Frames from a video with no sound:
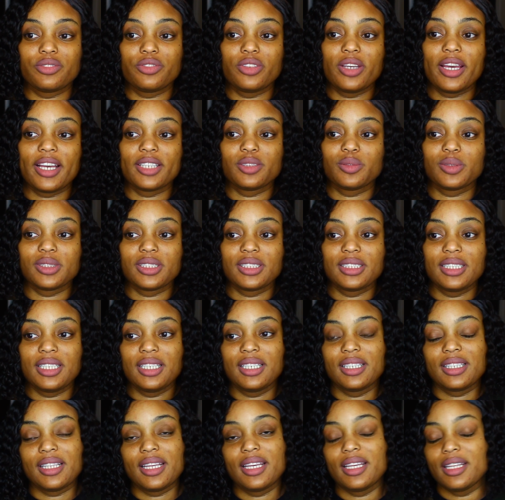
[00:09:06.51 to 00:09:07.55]
If you guys want to see
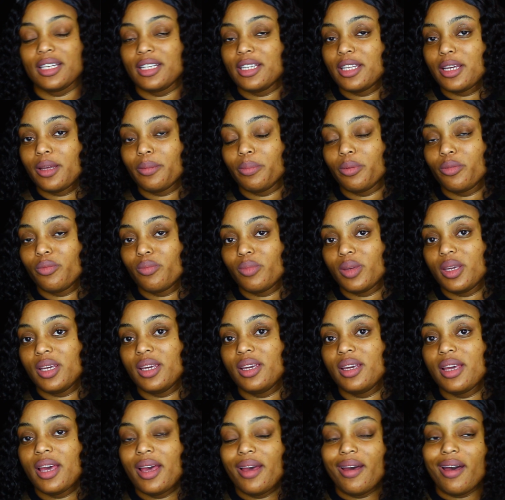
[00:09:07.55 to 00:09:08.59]
anything in depth of
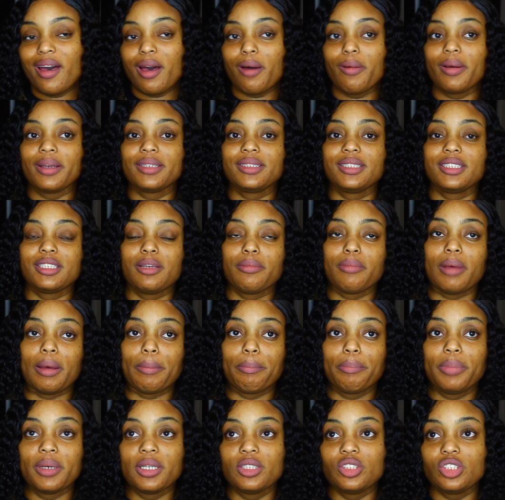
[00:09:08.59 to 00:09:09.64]
me, how I set my
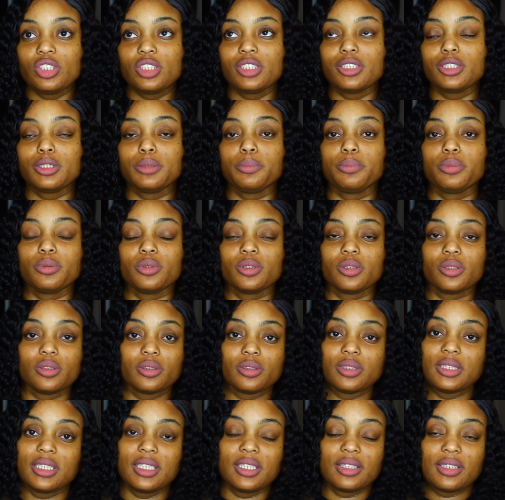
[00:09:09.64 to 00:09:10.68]
budget up
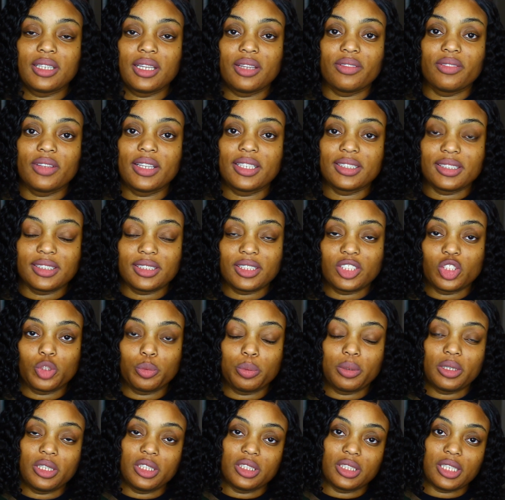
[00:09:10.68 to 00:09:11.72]
or anything of that such,
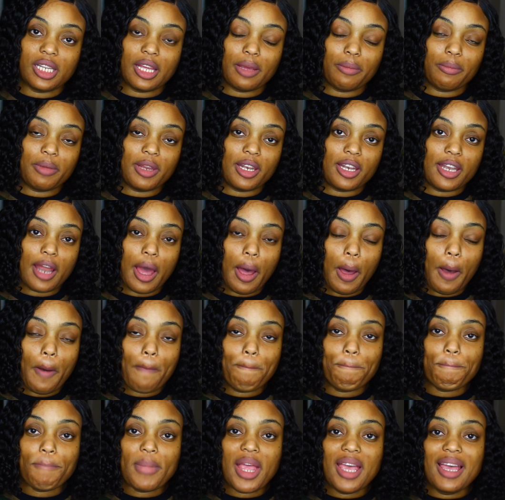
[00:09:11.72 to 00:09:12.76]
please let me
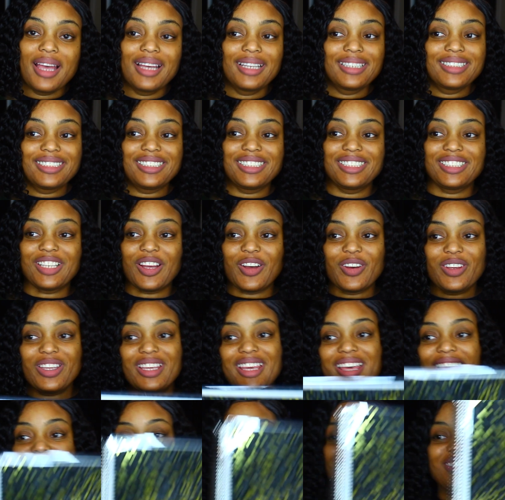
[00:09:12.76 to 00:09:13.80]
know. So
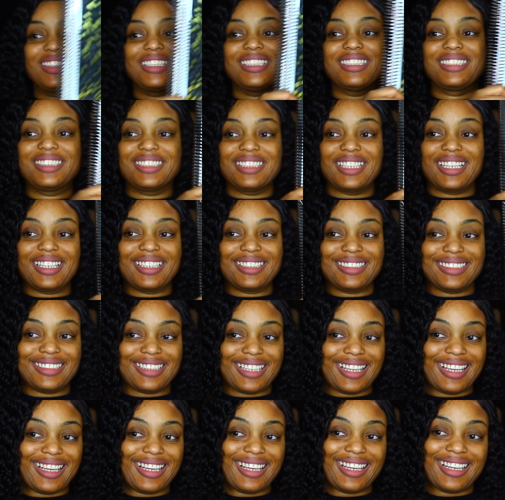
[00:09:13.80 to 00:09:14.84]
yeah, this is
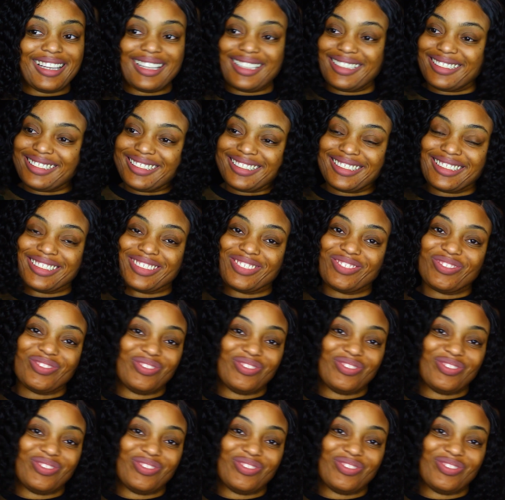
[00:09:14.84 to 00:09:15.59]
it.